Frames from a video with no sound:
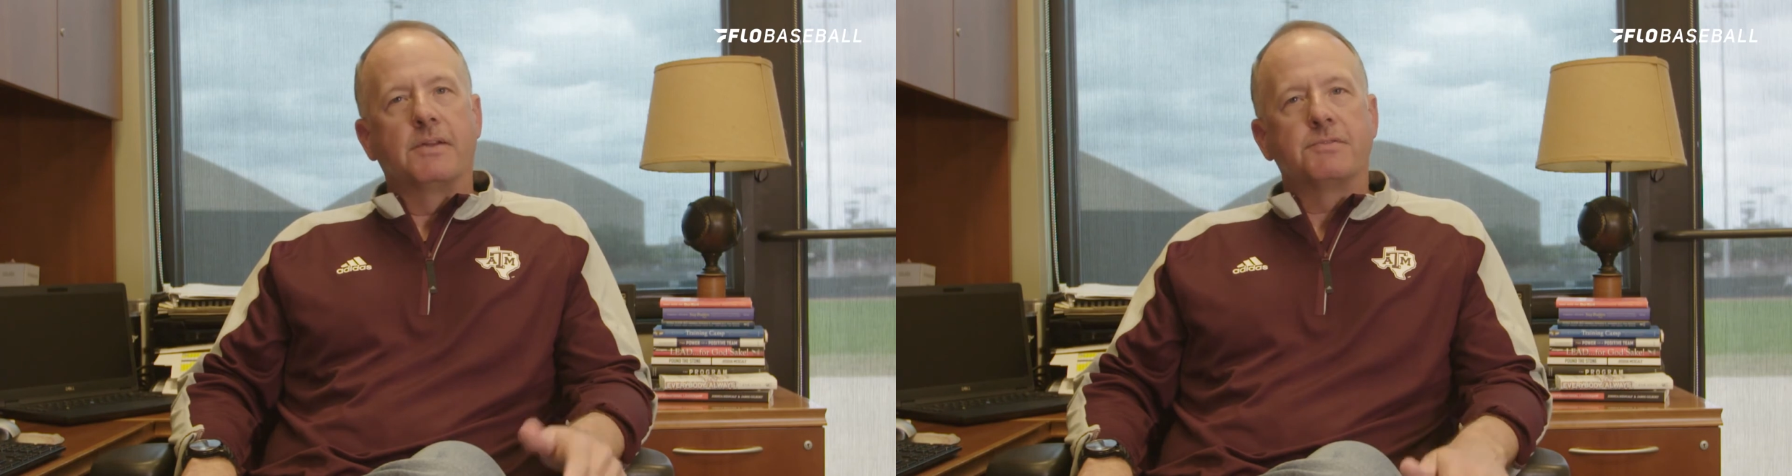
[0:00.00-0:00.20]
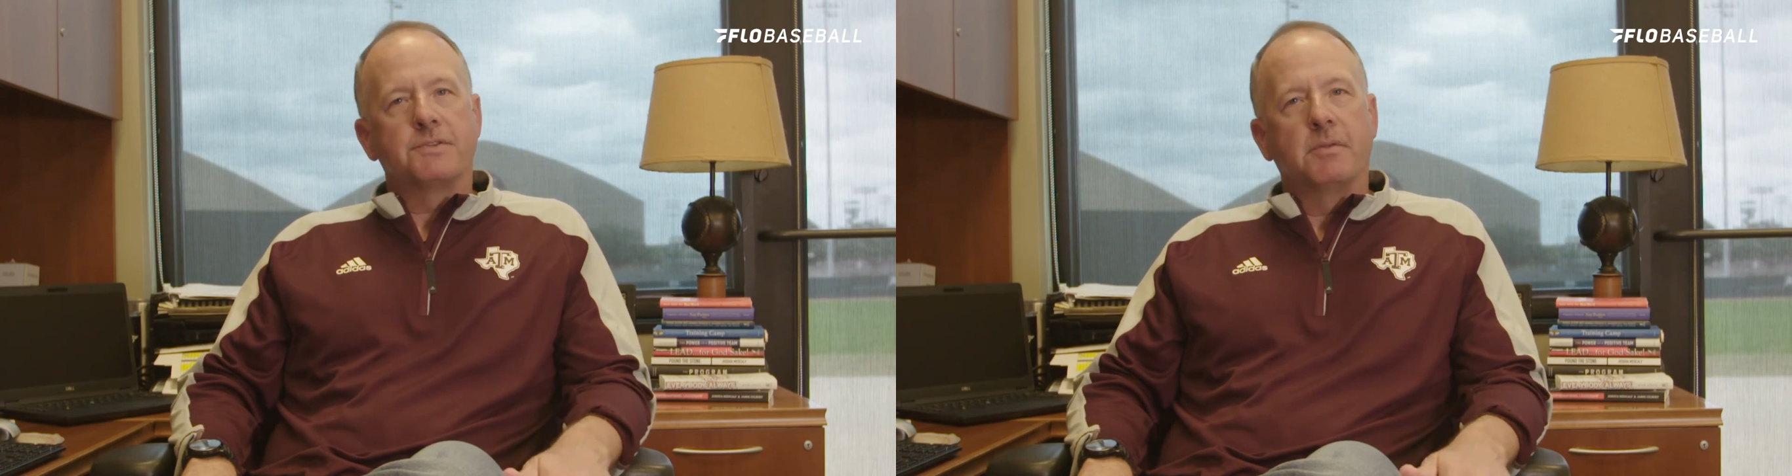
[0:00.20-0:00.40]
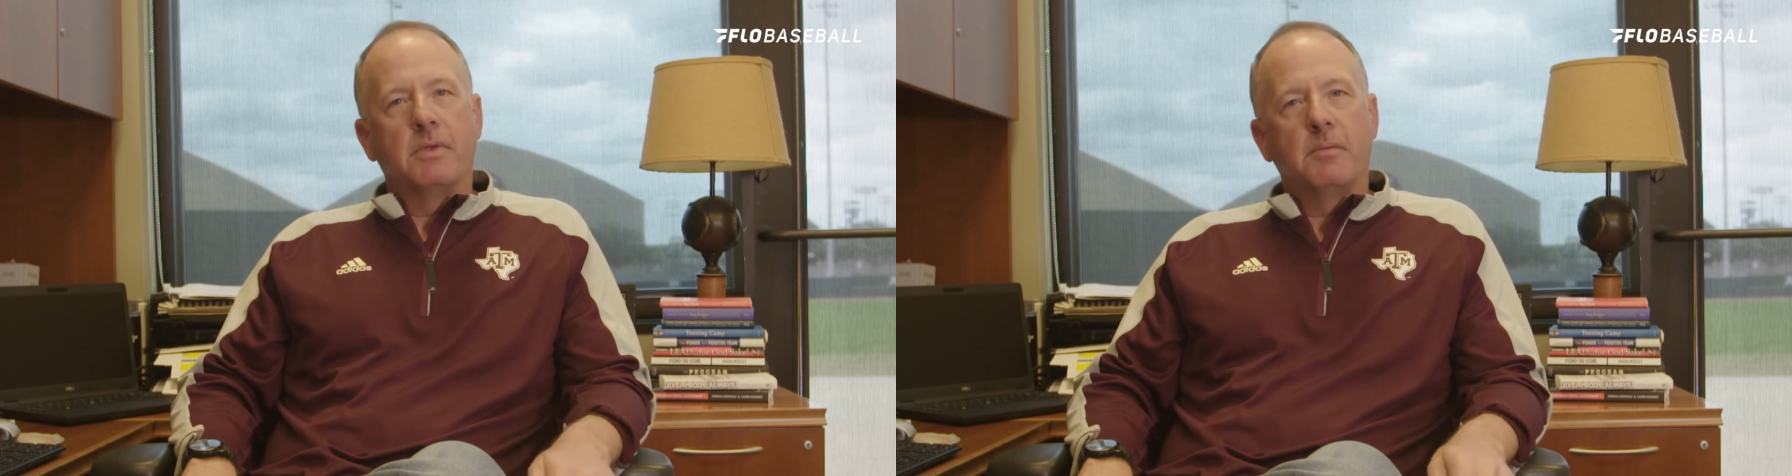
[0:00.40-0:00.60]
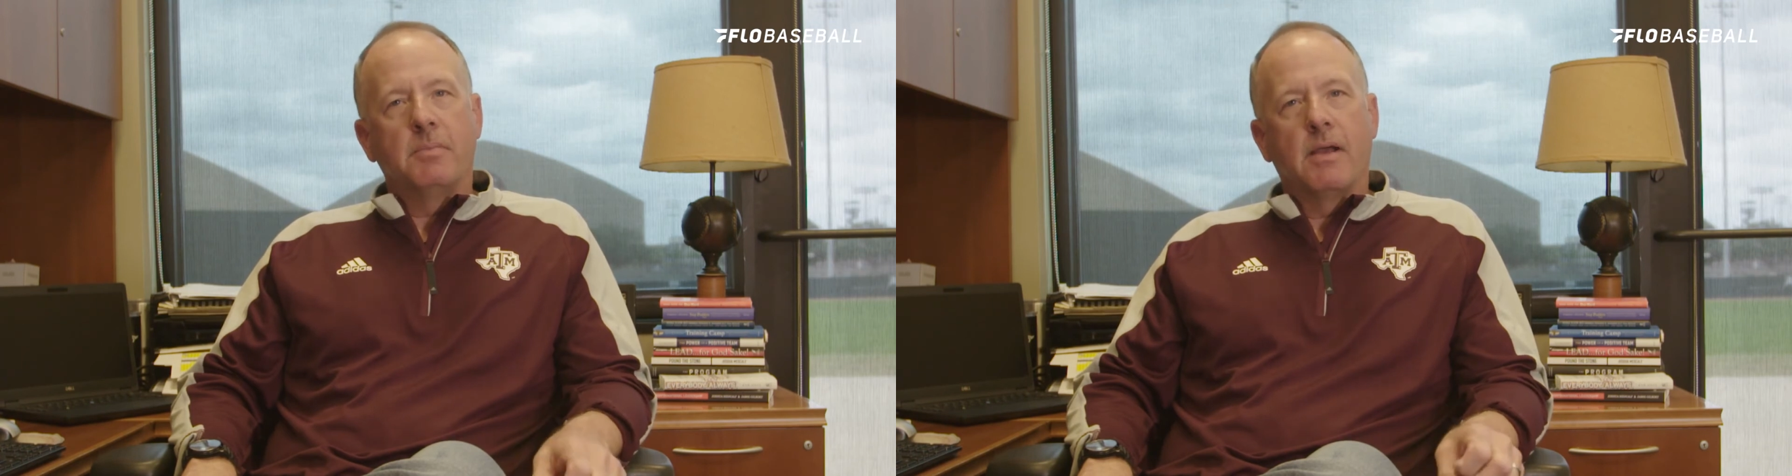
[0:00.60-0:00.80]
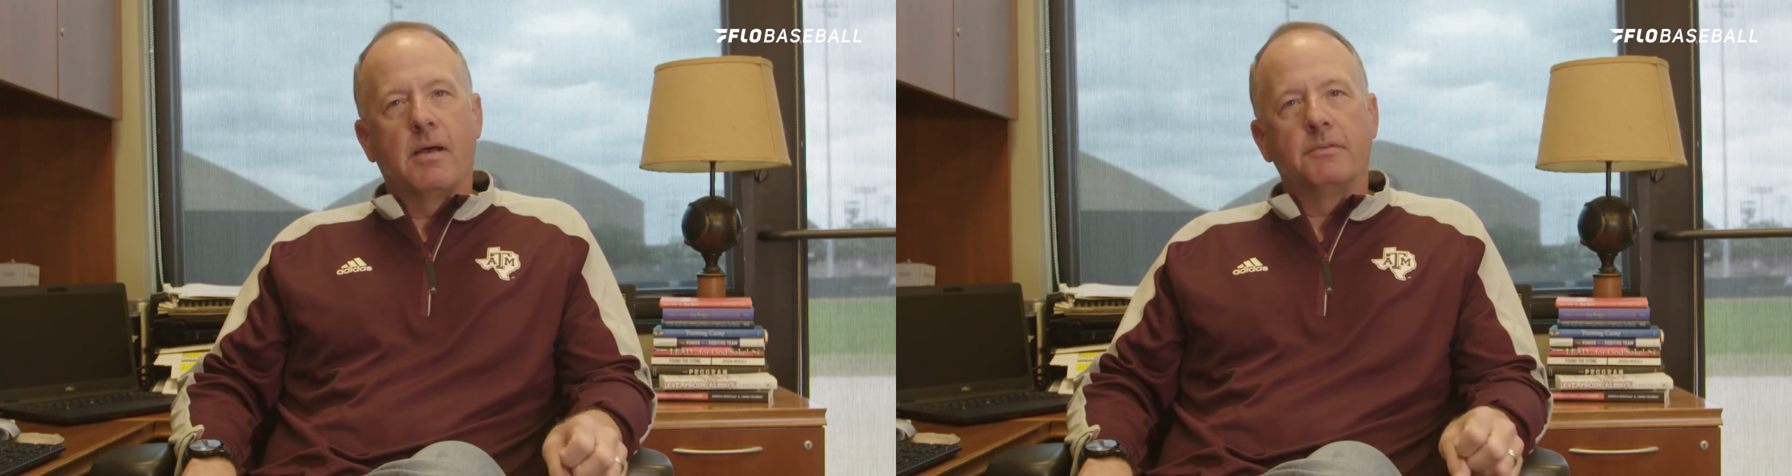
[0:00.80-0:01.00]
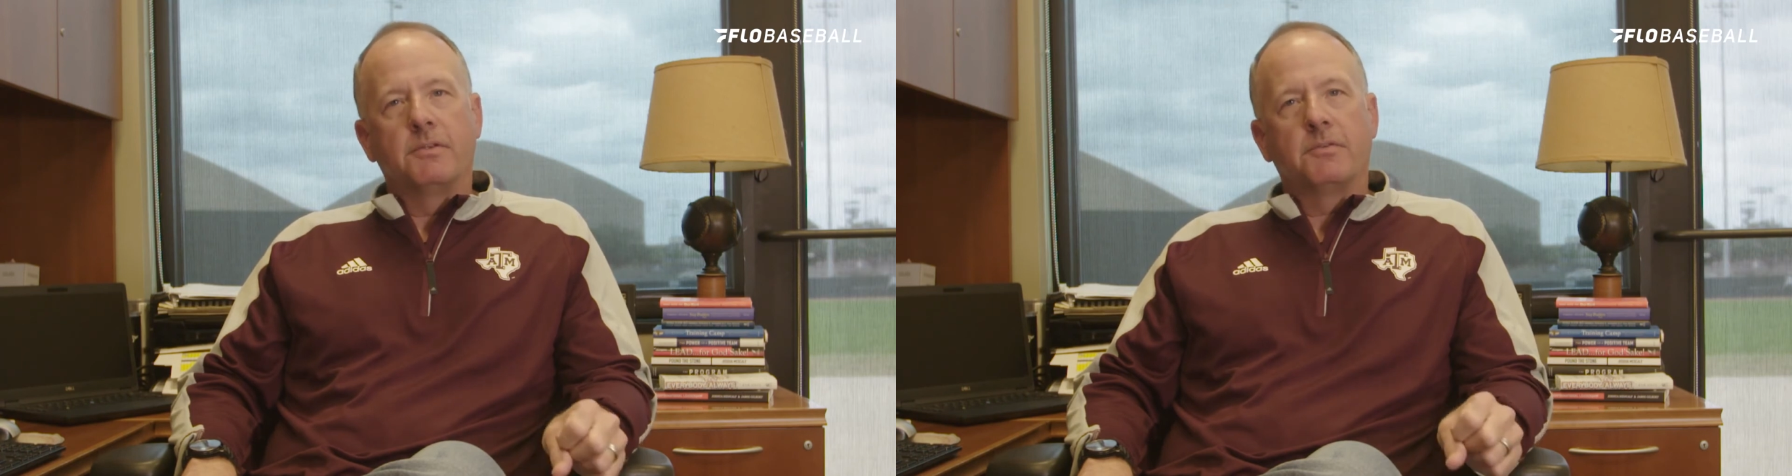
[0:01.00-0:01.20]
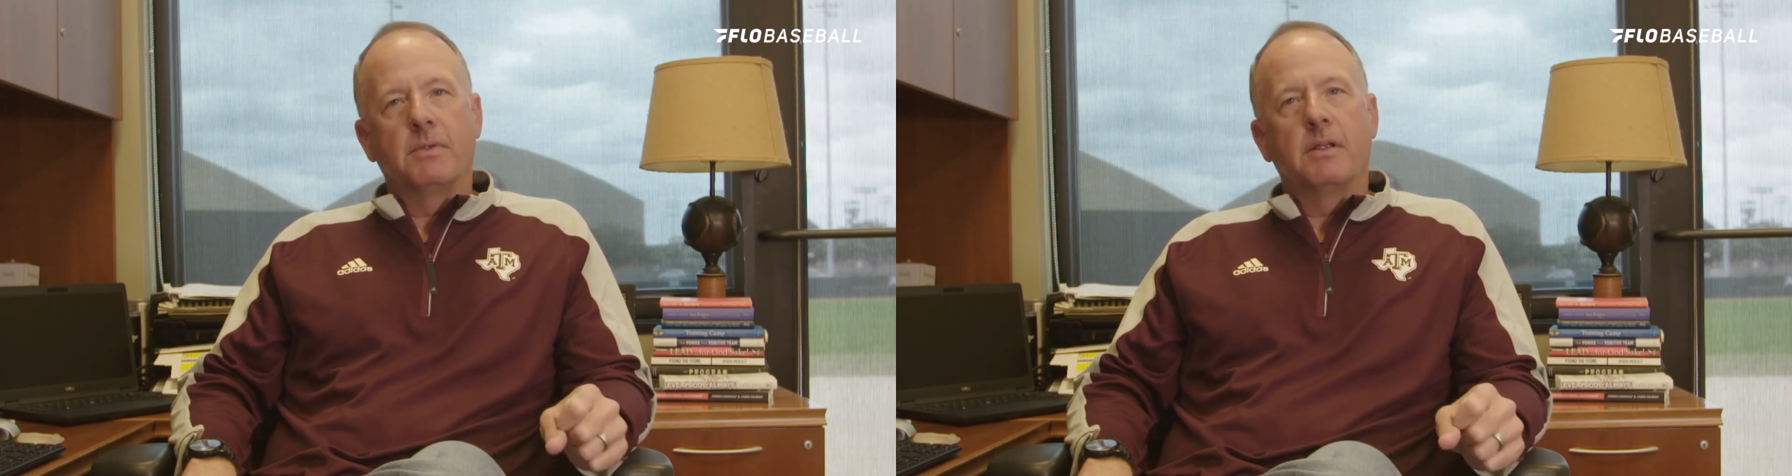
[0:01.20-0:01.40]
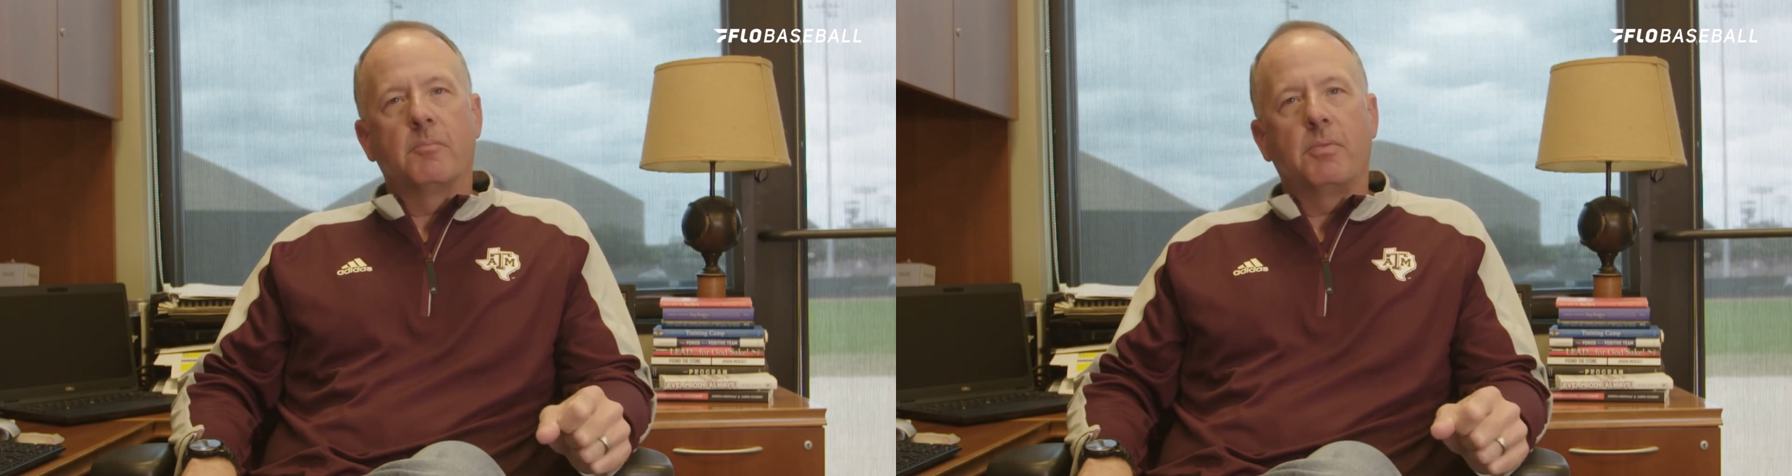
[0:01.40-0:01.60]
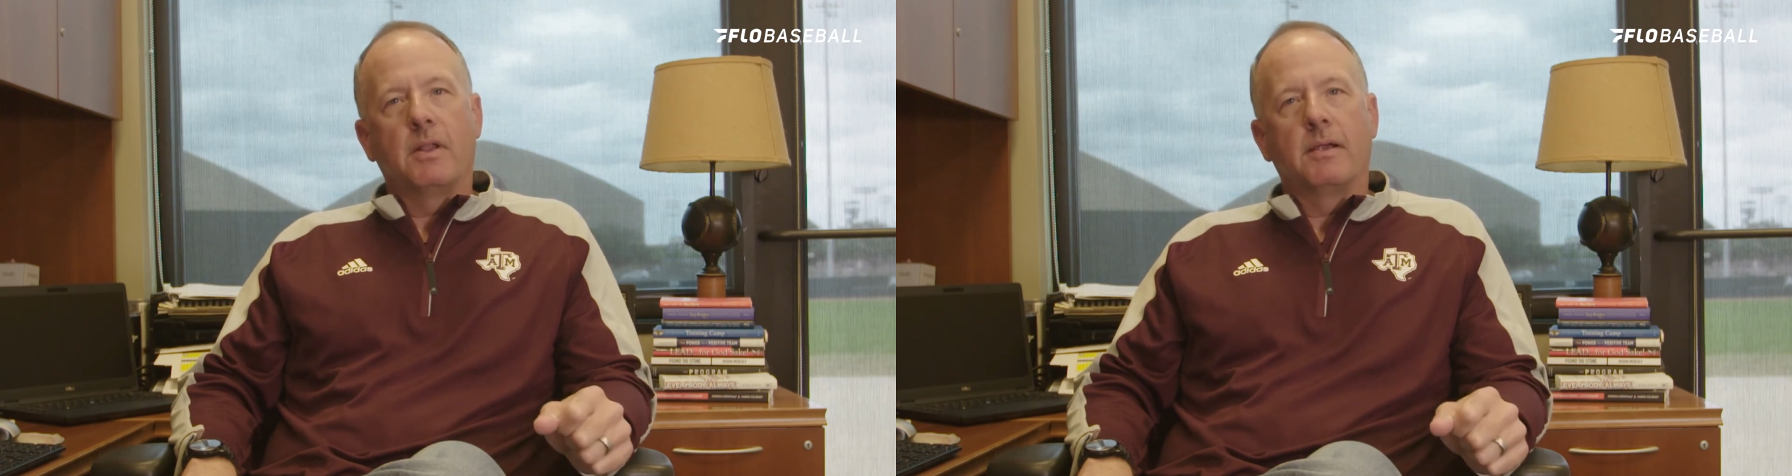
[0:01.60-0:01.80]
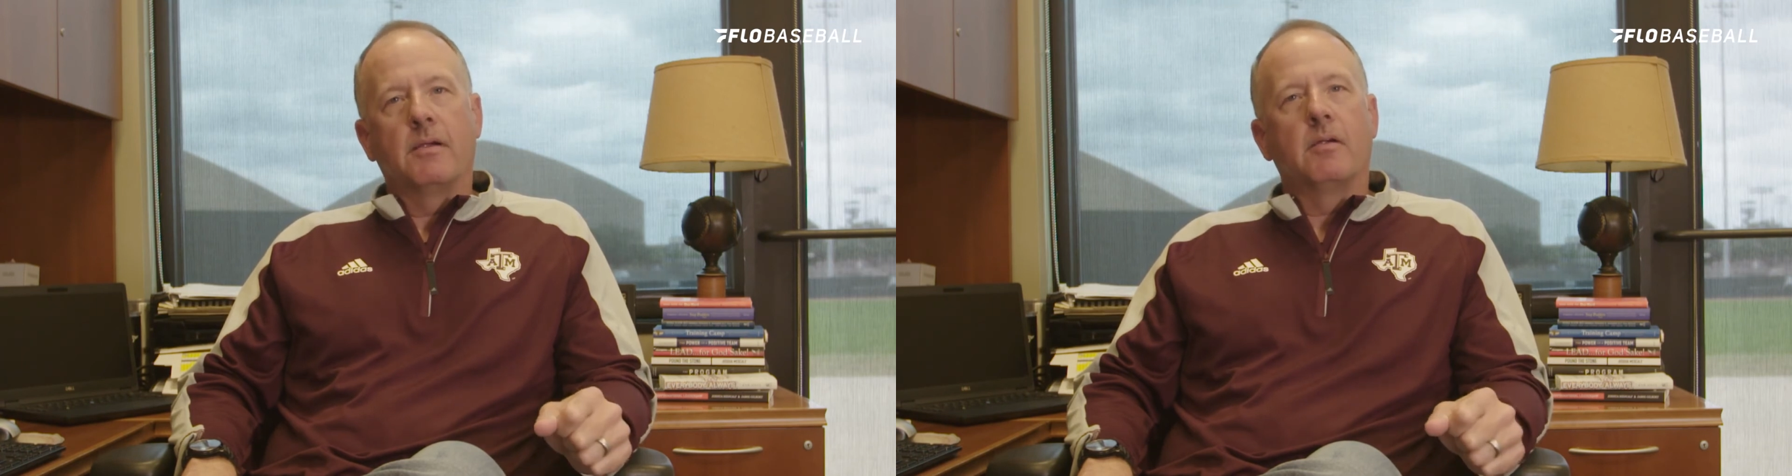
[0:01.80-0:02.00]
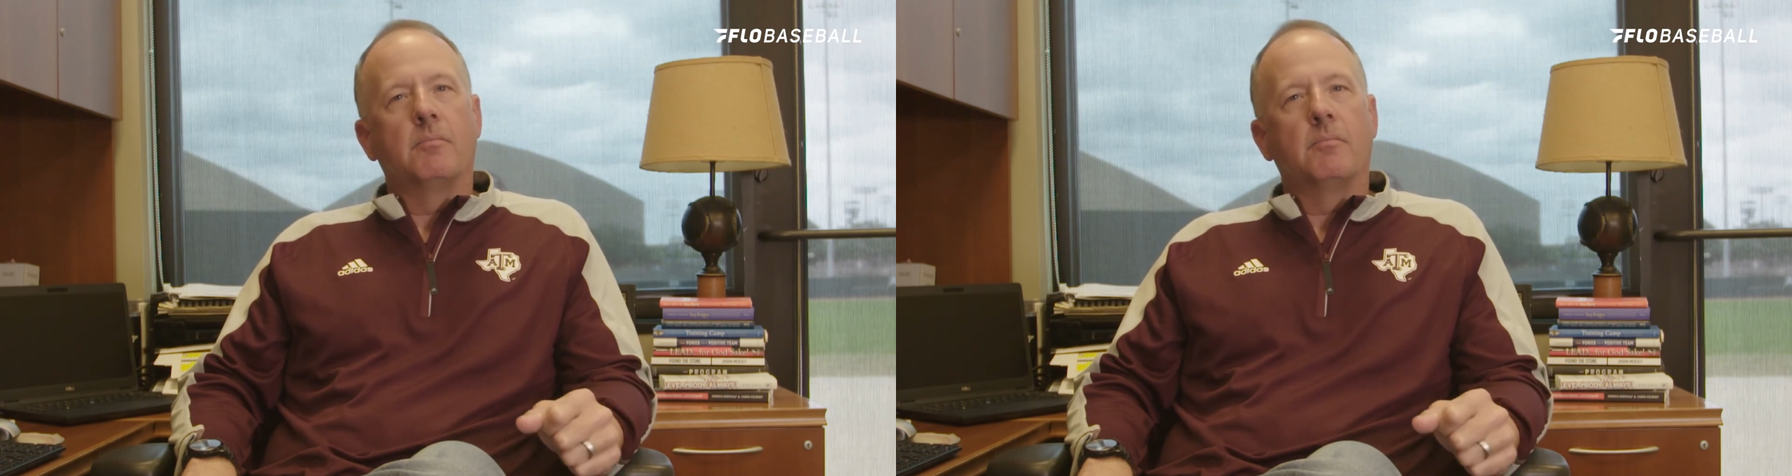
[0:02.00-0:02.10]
interest in me beyond just being a player,